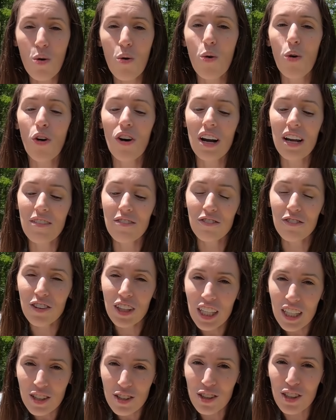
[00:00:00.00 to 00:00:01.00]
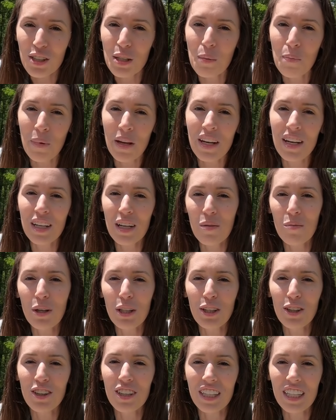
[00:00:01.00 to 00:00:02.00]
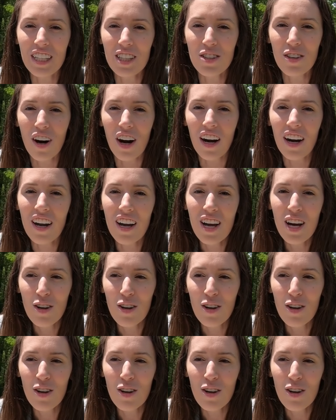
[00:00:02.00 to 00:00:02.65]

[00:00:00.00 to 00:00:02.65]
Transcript: or a freezer depending on what your needs are,